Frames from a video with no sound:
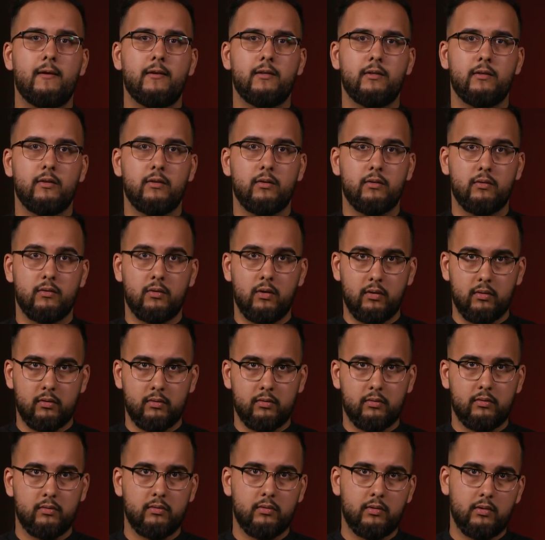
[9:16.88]
you know
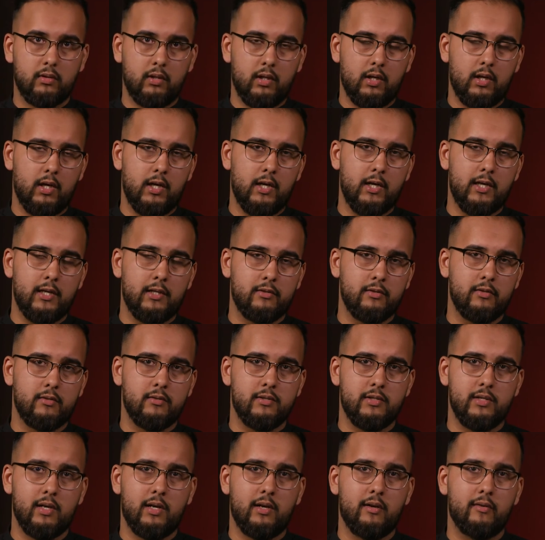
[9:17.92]
gone uh, to
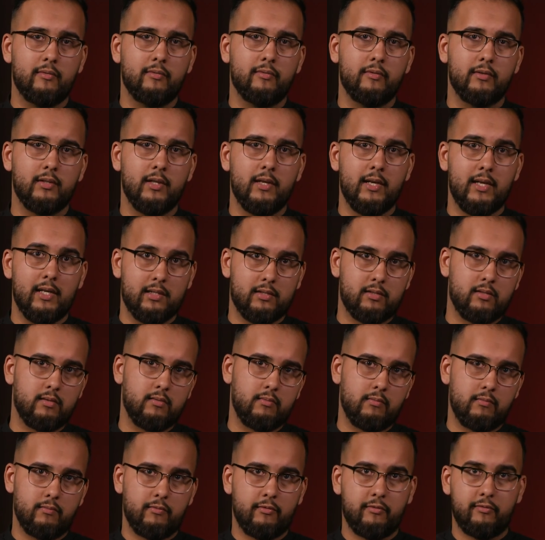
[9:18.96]
ziyarah for the
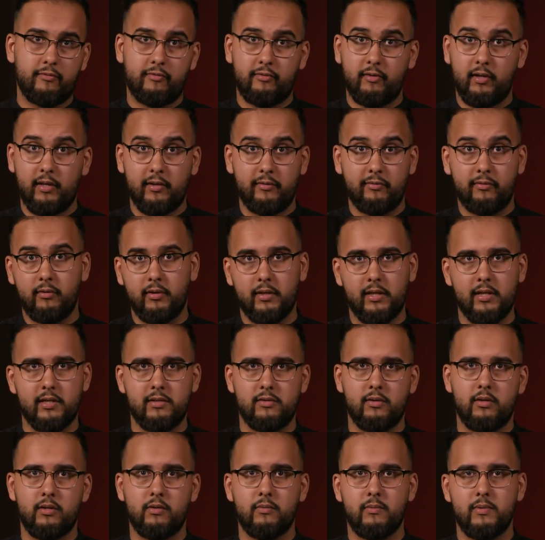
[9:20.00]
next three, four
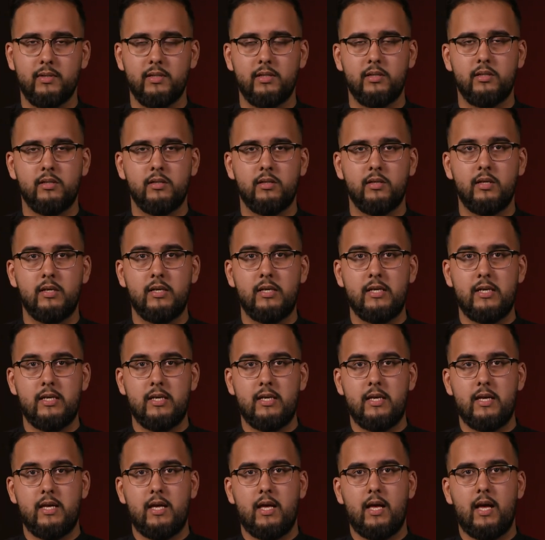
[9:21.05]
years onwards.
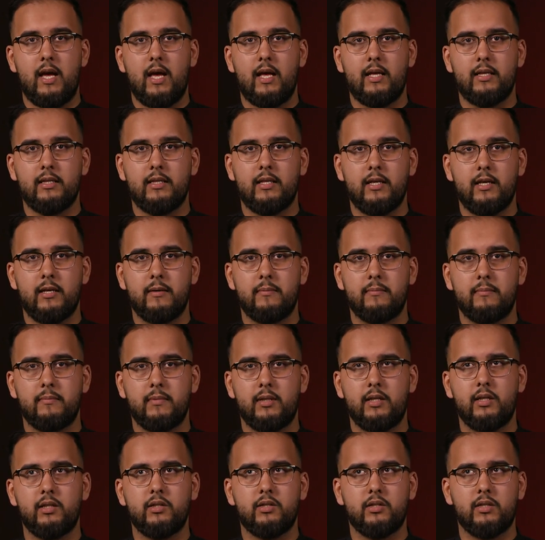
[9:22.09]
And um,
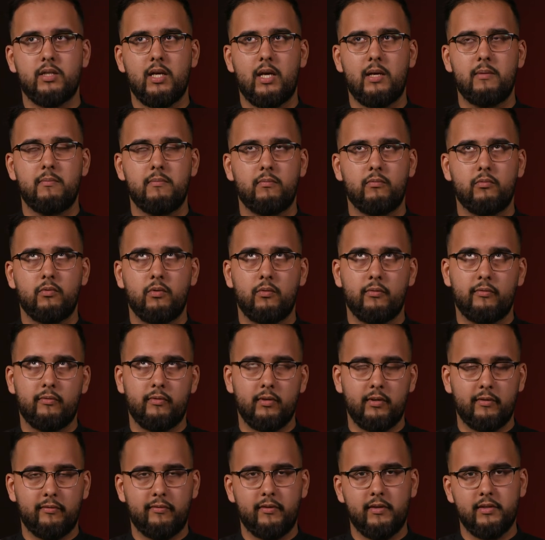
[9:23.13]
each time, well,
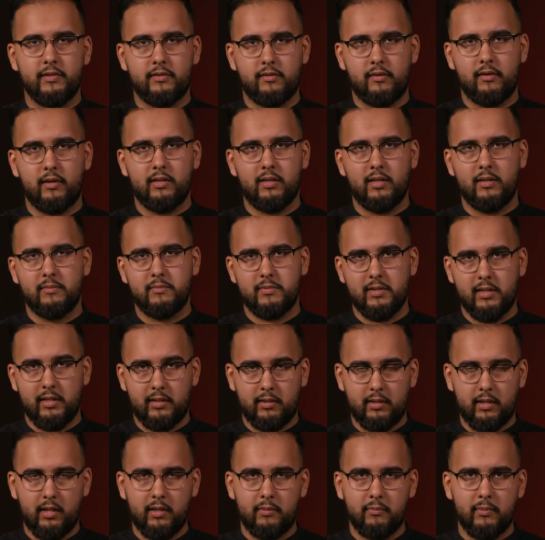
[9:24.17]
for the first three times
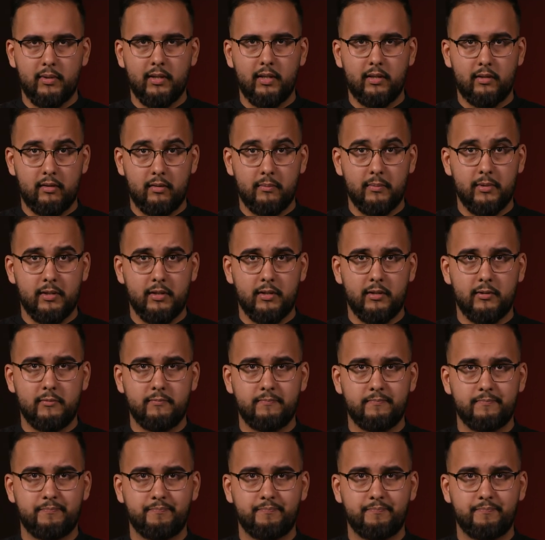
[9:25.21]
I, I went in Ramadan,